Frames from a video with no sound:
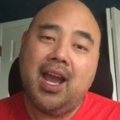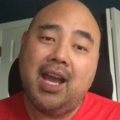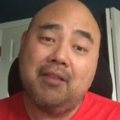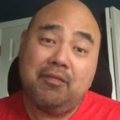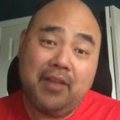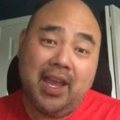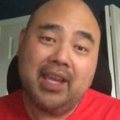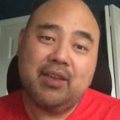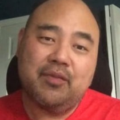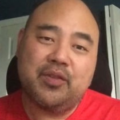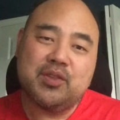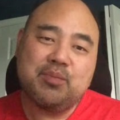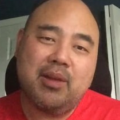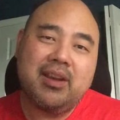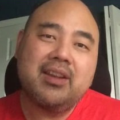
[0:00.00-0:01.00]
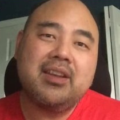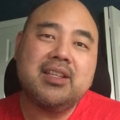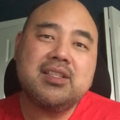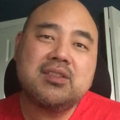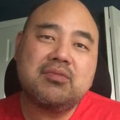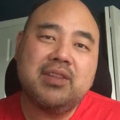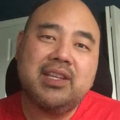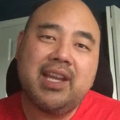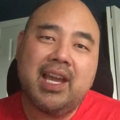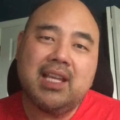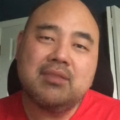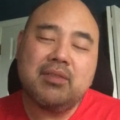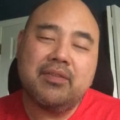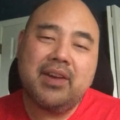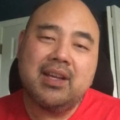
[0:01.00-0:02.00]
And thank you for spending these 3
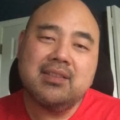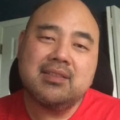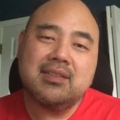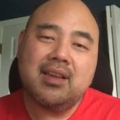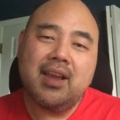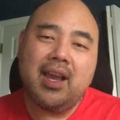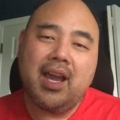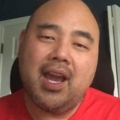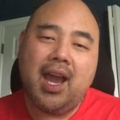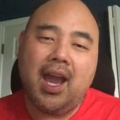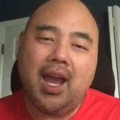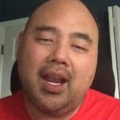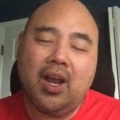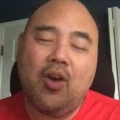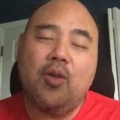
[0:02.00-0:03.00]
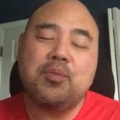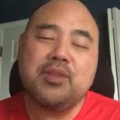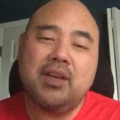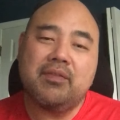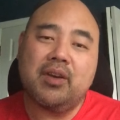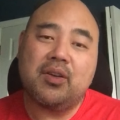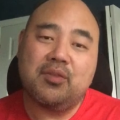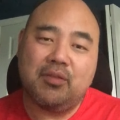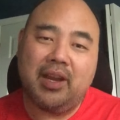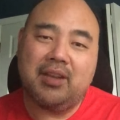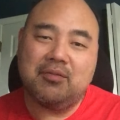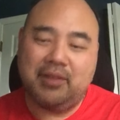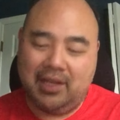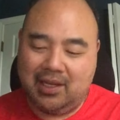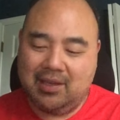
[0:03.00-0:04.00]
days with us, and I hope you have a
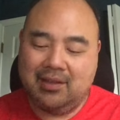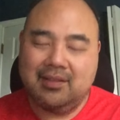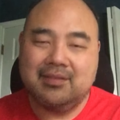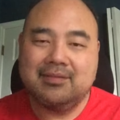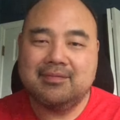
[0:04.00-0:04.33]
great week.